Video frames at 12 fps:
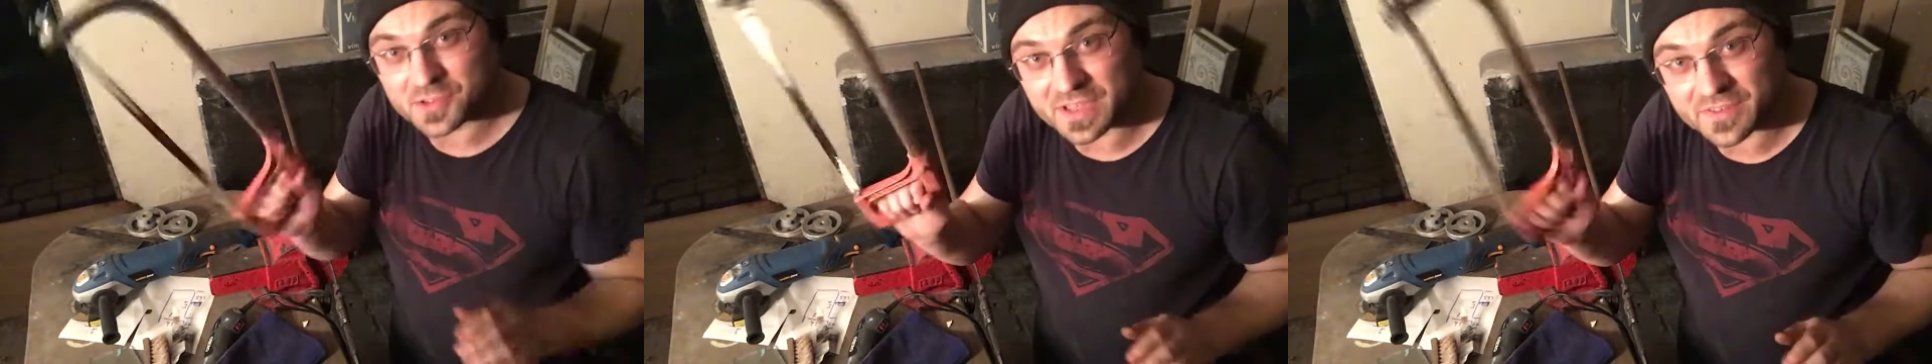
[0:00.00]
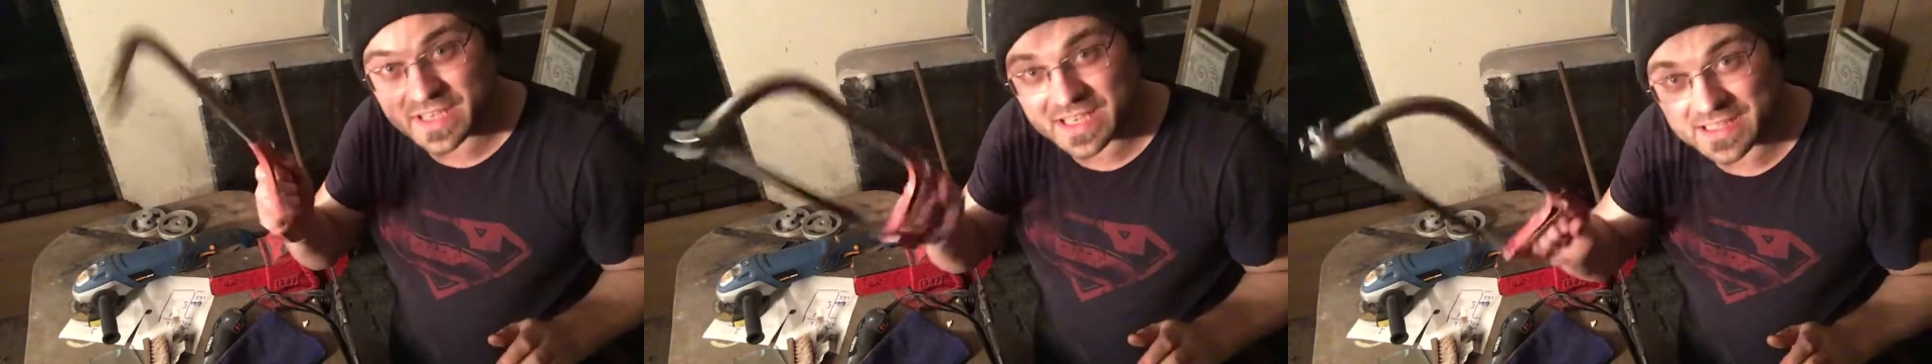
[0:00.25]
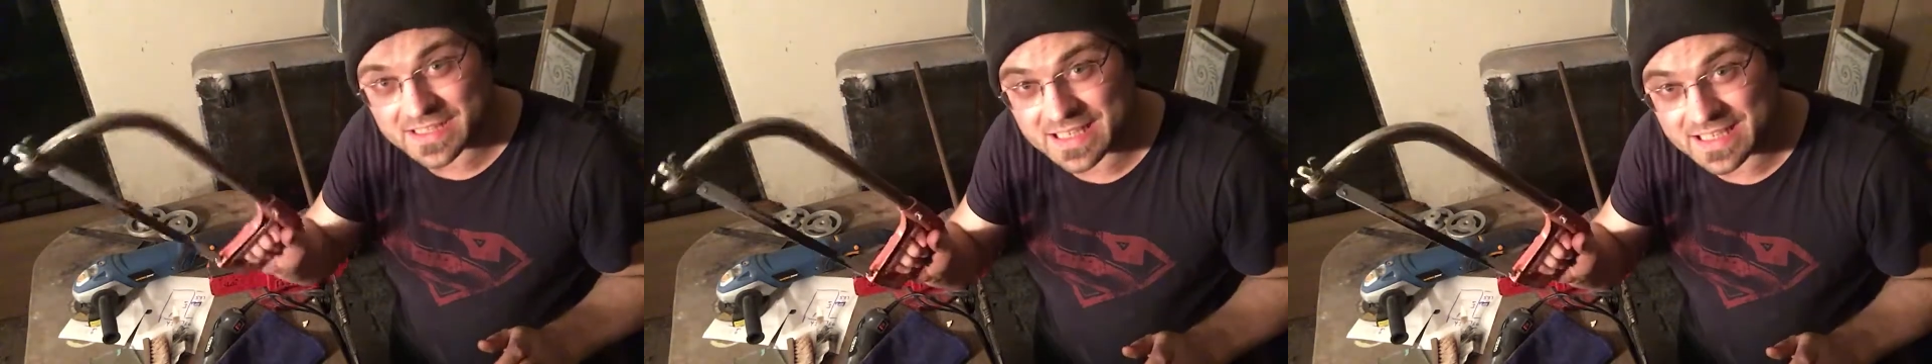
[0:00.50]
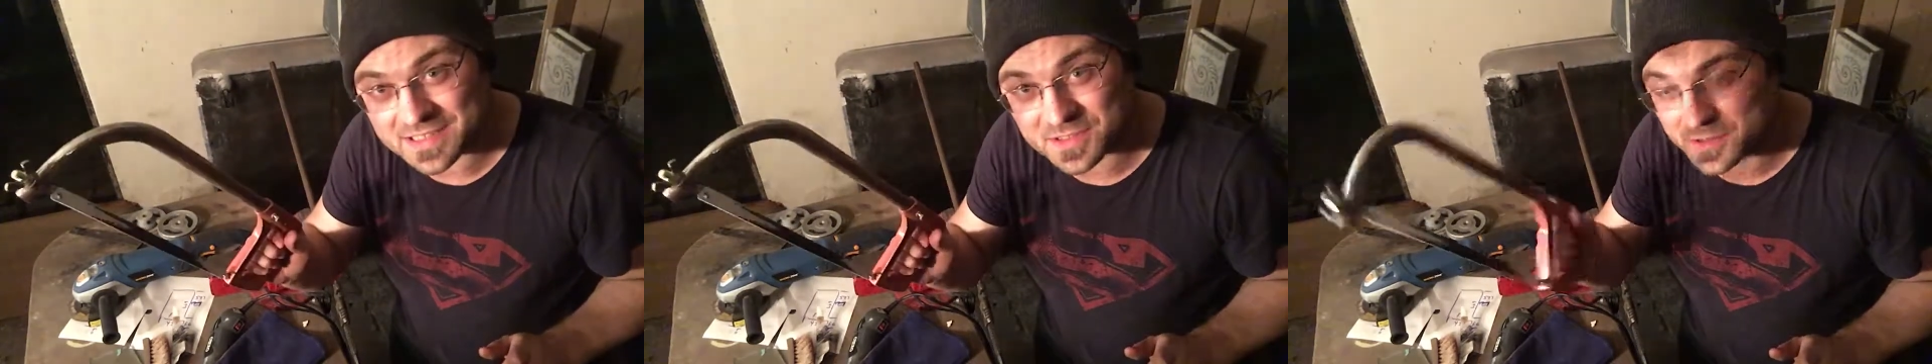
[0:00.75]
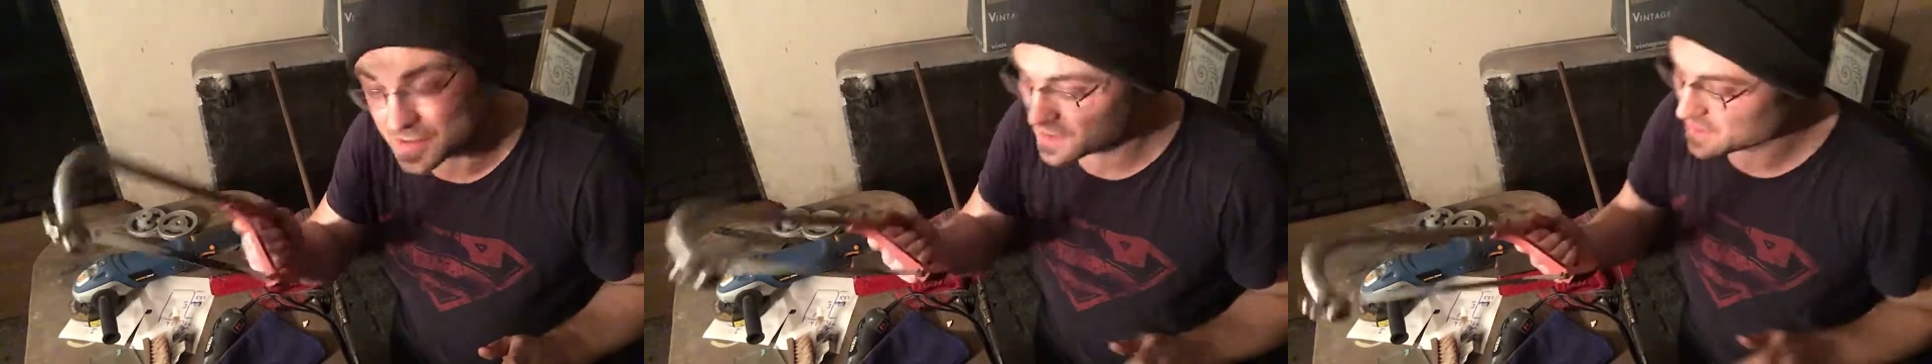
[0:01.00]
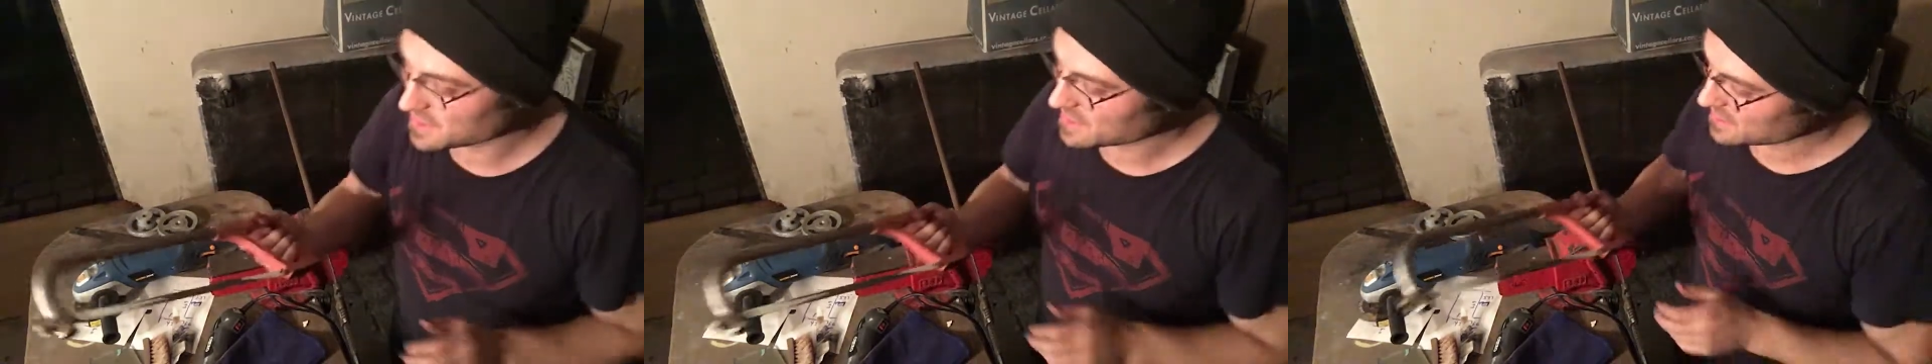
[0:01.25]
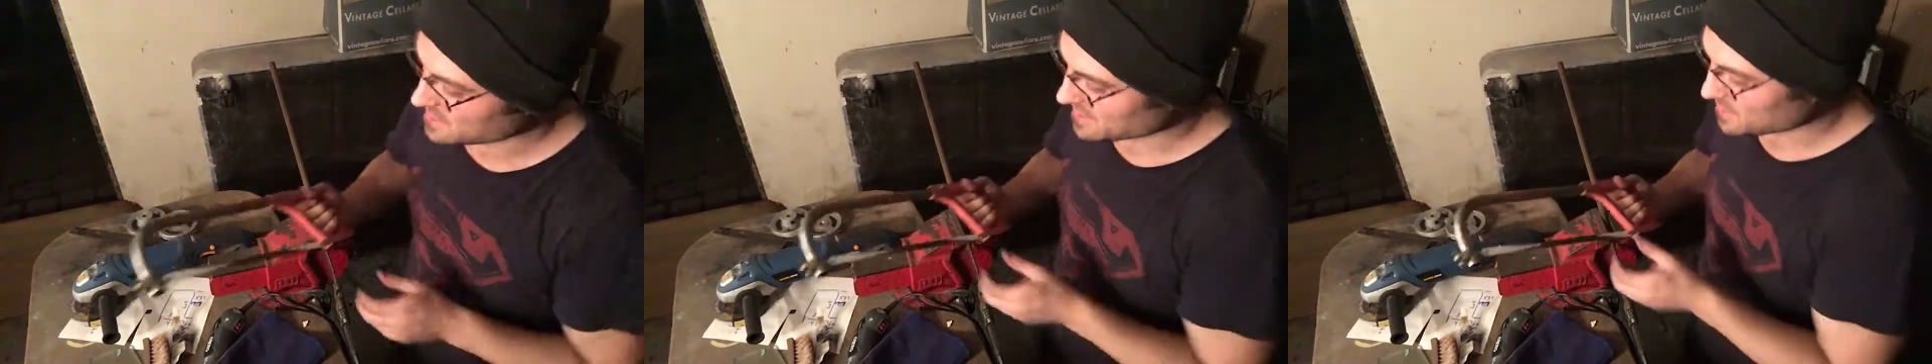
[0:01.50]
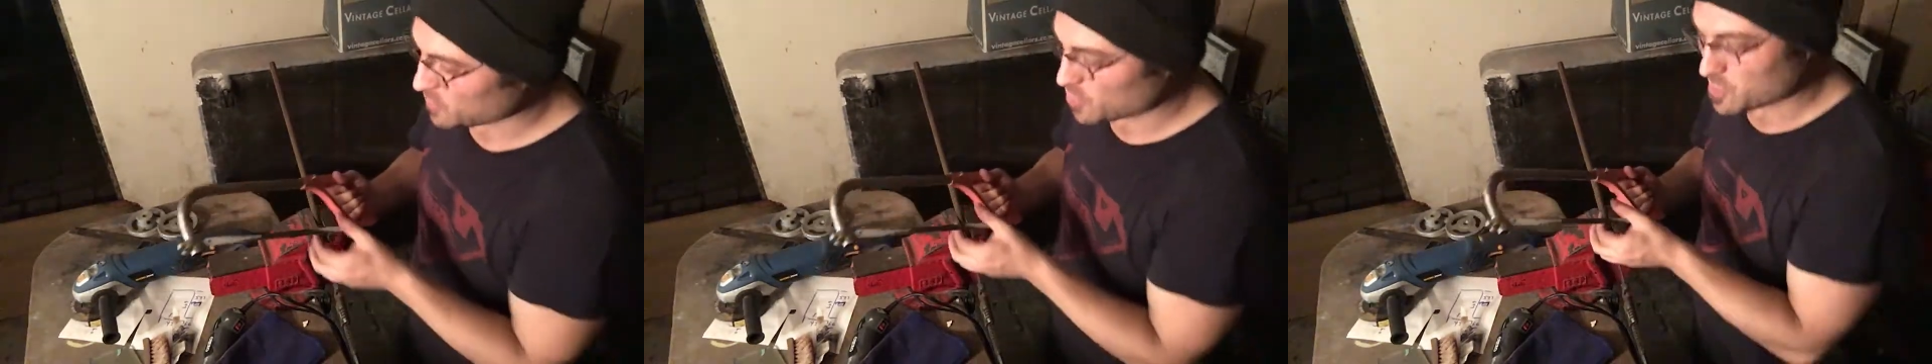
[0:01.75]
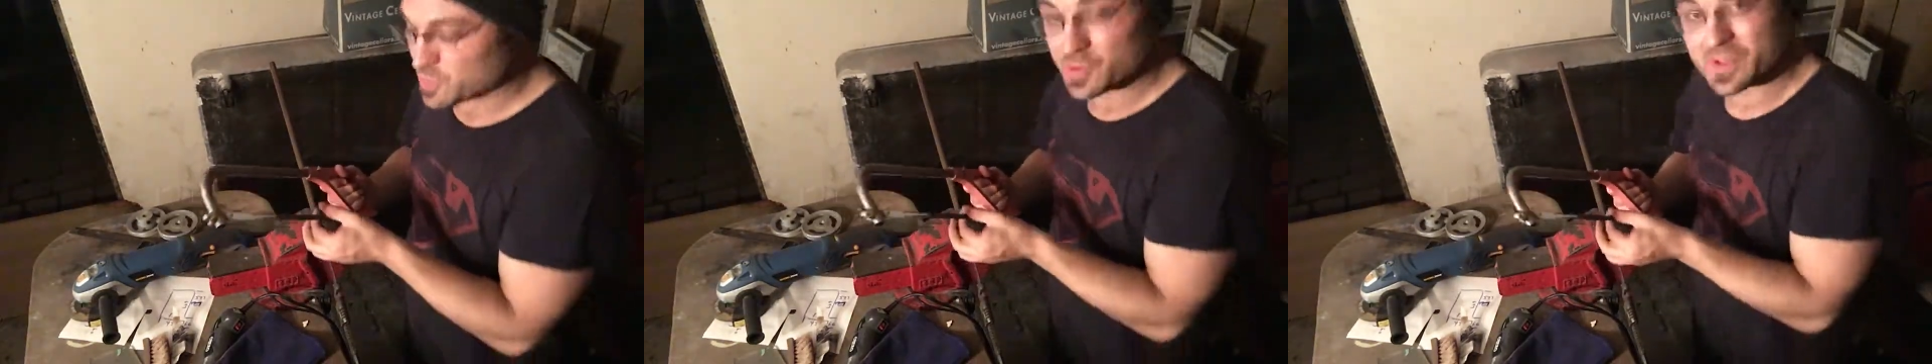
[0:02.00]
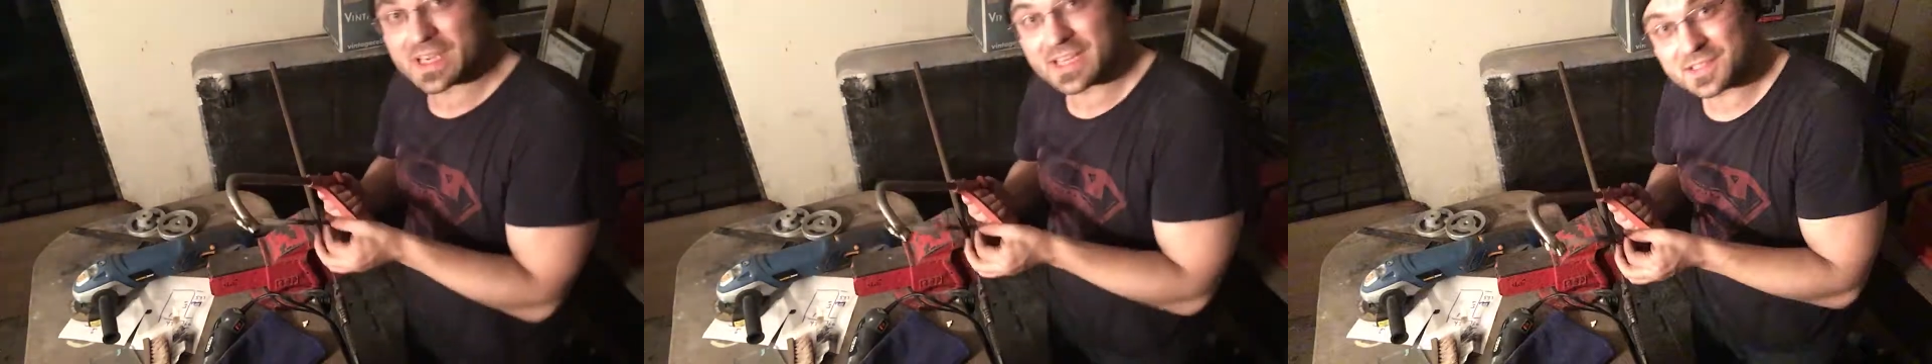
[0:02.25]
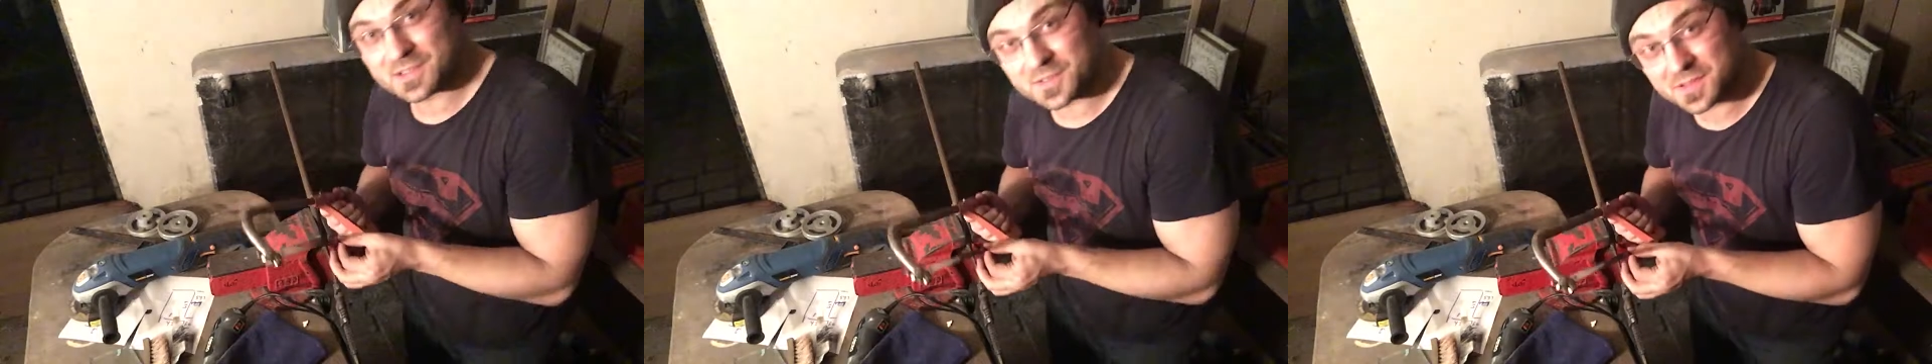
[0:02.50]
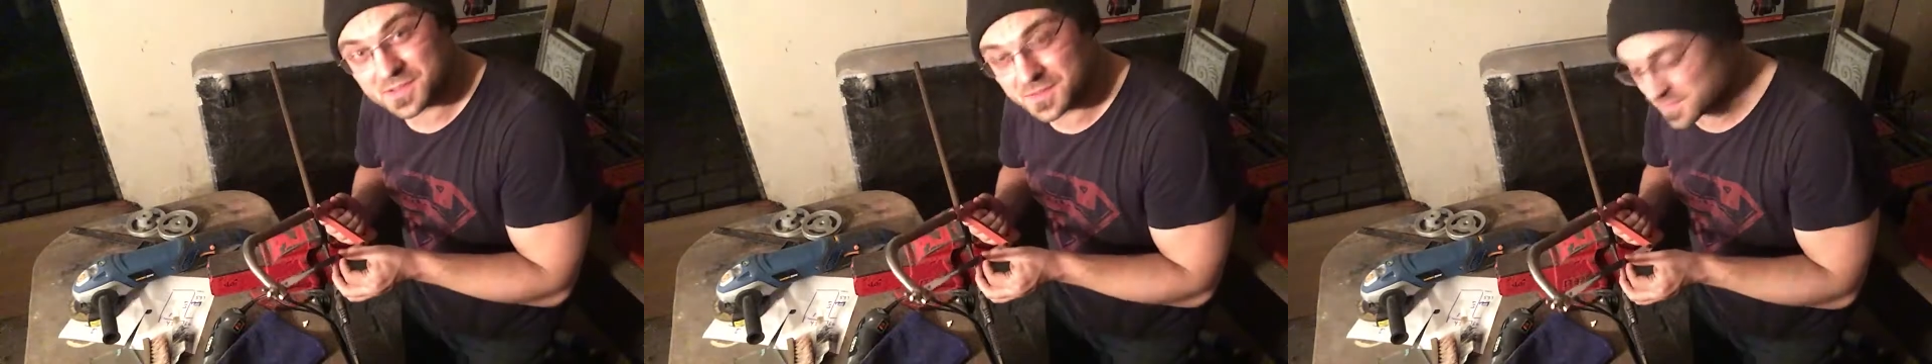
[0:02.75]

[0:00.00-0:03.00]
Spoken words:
do have a handy hacksaw. Now I'm horrible with a hacksaw,